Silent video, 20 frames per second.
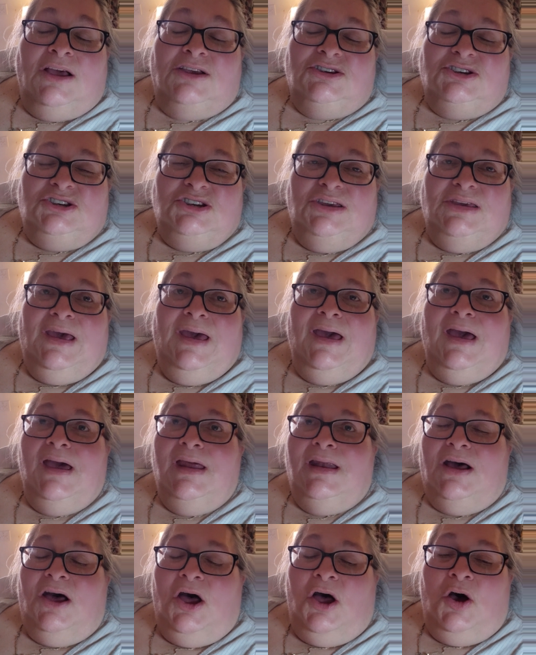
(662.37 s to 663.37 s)
She had
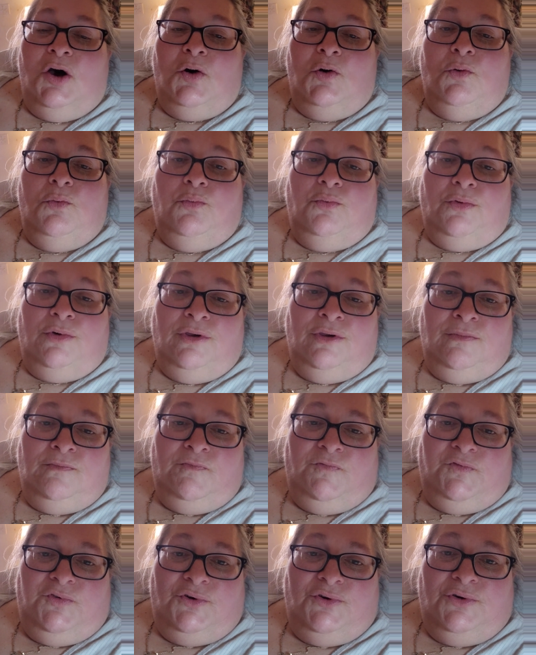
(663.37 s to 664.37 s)
a whole room
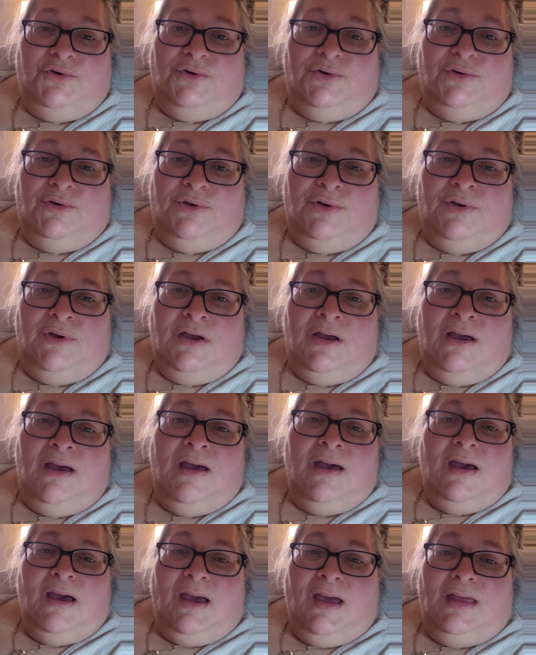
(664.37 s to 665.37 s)
full,
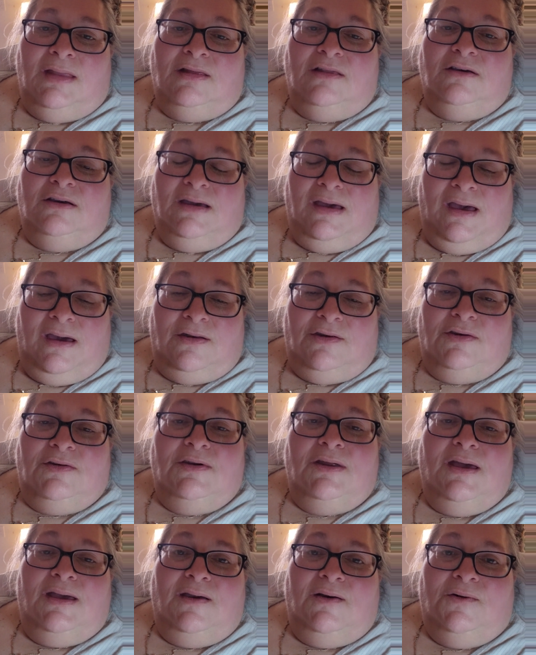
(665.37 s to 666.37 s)
and look at her
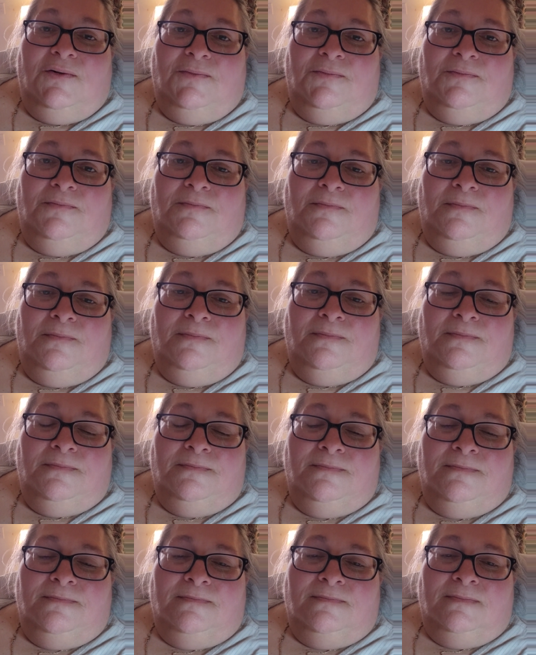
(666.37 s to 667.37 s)
now.
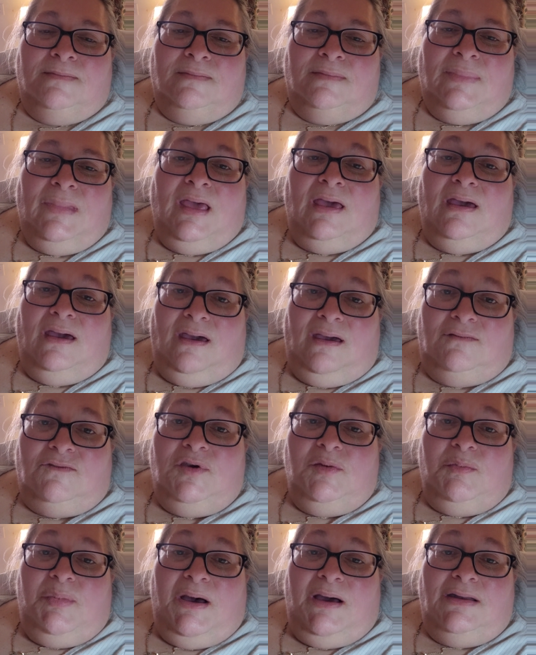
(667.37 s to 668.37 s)

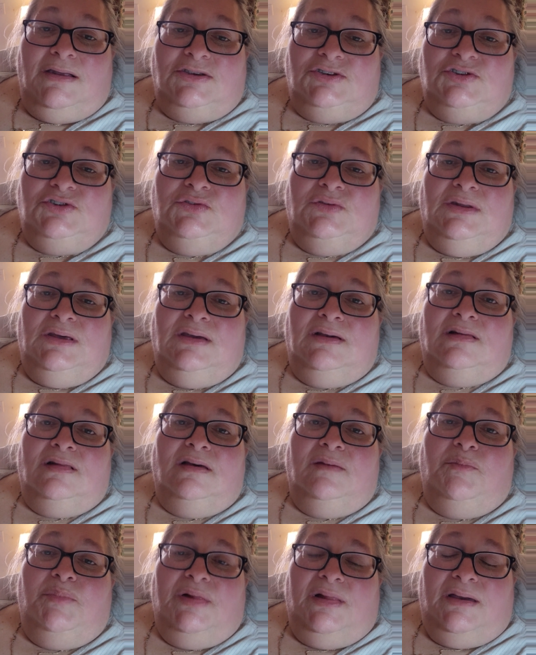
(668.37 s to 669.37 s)
Everybody's
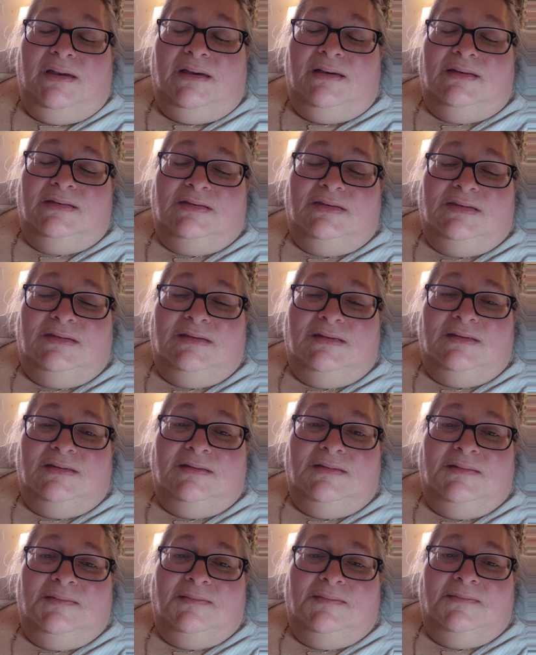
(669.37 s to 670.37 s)
uniquely blessed.
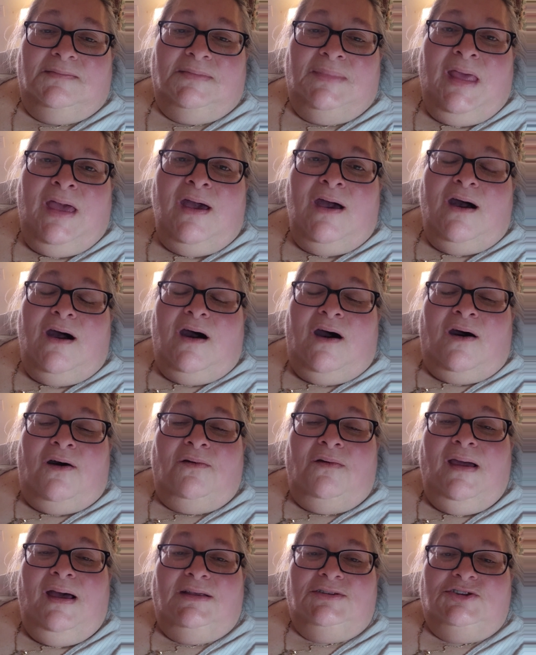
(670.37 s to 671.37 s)
All
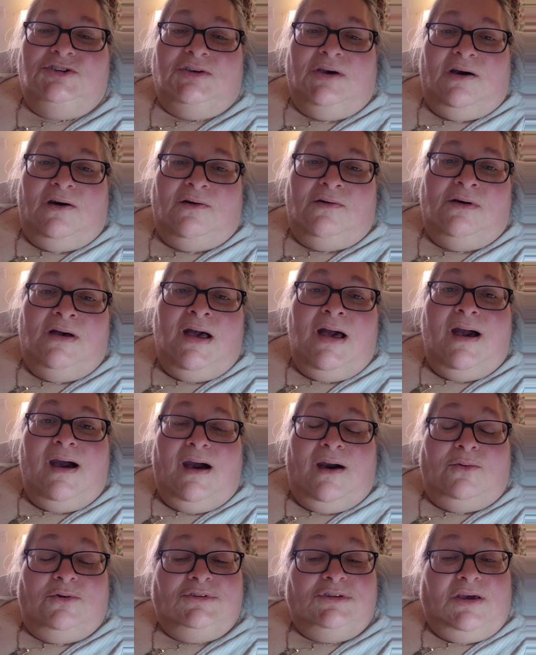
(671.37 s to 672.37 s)
right, y'all.
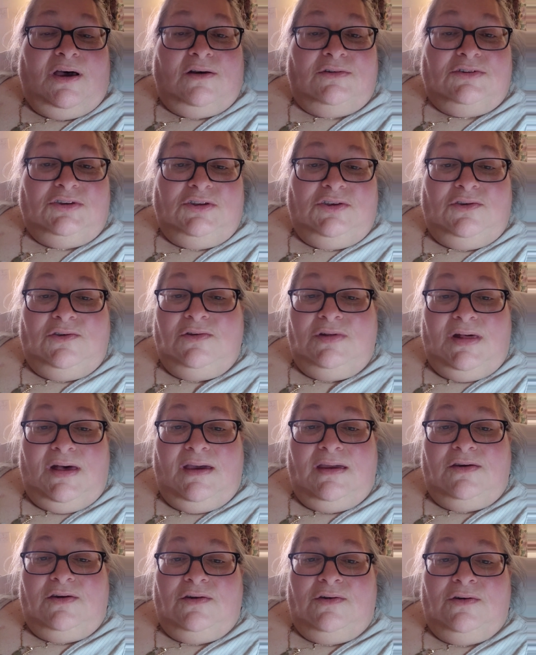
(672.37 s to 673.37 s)
I will talk to you
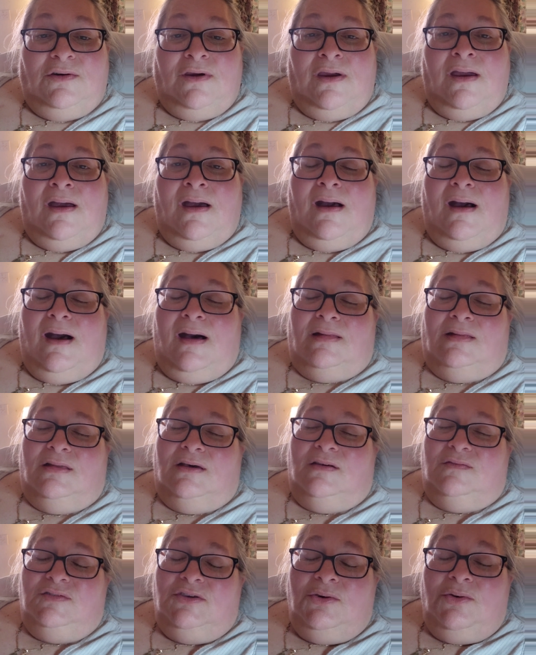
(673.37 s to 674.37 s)
later. I
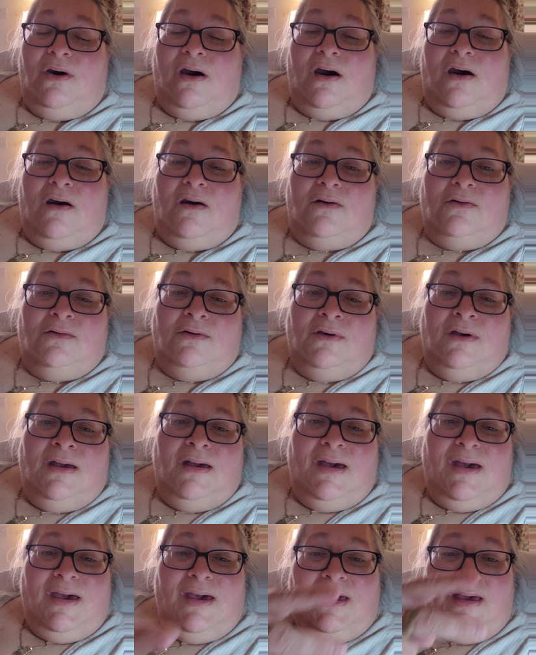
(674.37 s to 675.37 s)
love you all,
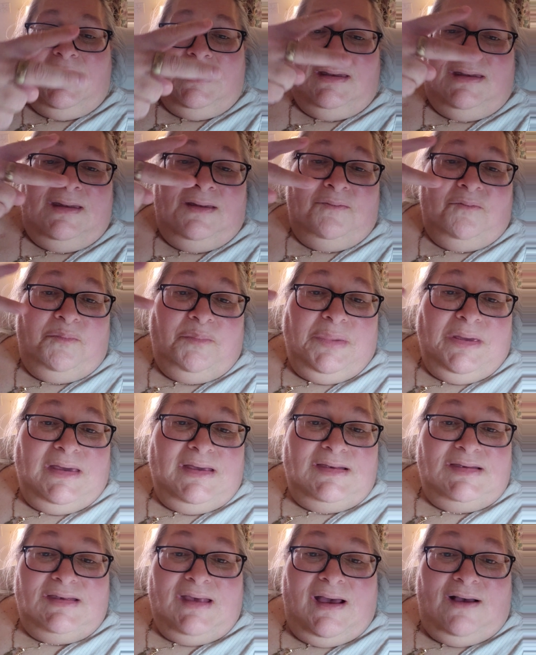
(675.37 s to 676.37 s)
and
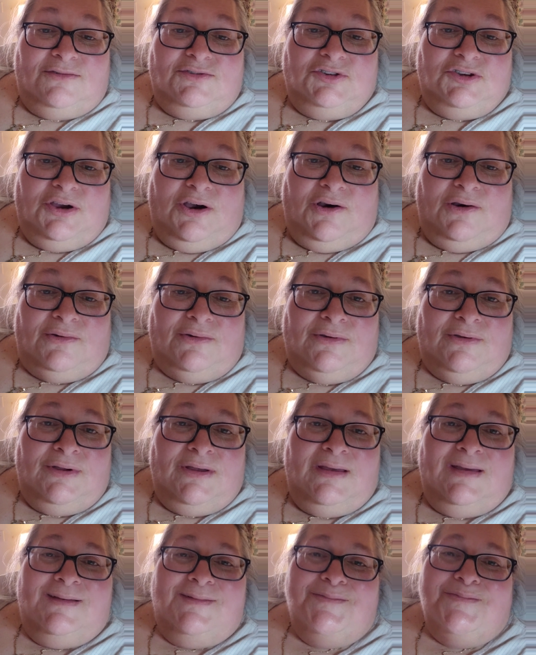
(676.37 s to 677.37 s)
peace out, y'all.
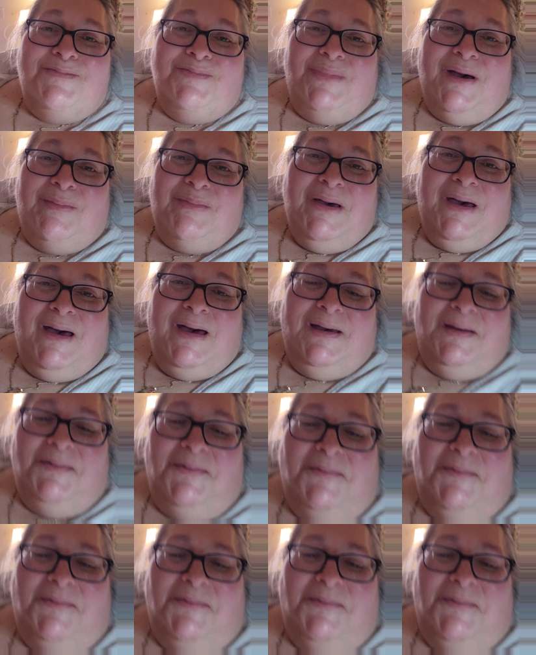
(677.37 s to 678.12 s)
Bye-bye.